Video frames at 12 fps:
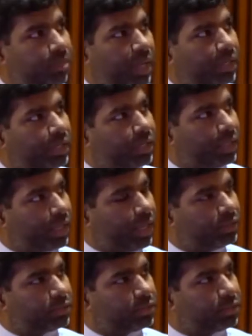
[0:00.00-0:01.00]
pancreatic
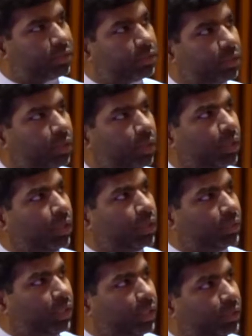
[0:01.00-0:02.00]
cancer,
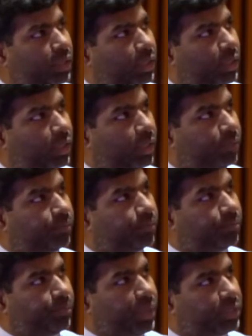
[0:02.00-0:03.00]
then the
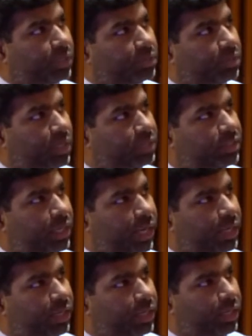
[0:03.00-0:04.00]
patients less than
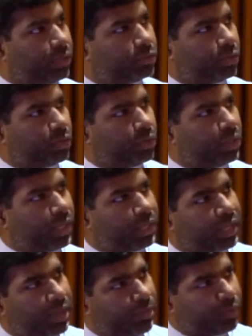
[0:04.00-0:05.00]
18 years old, I
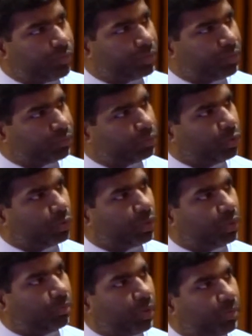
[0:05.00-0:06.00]
came up with a
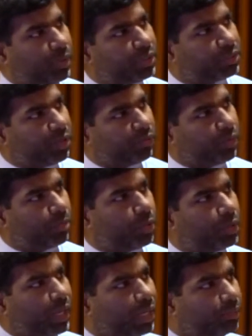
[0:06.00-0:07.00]
total population of
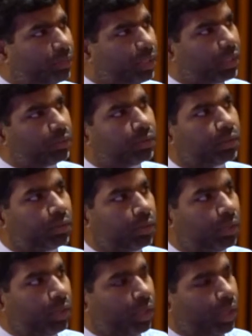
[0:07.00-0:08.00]
about 9 million.
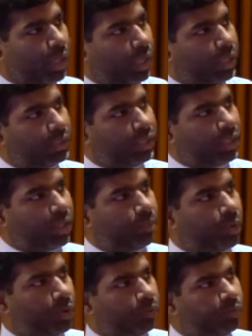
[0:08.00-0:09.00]
In that,
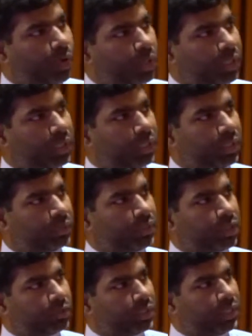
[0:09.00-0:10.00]
about
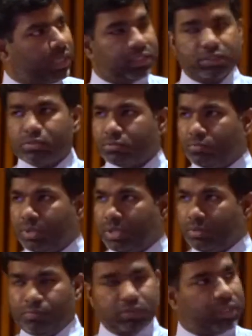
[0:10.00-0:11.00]
40,000 cases
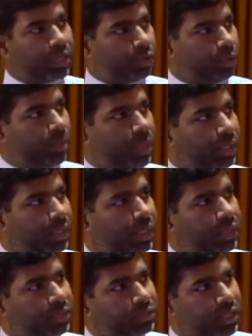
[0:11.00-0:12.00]
were with acute
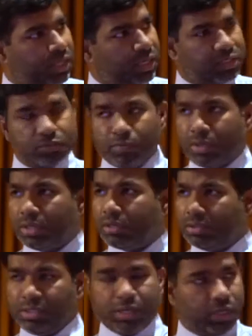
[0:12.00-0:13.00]
pancreatitis and rest were
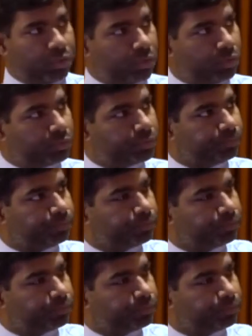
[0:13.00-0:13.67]
the controls.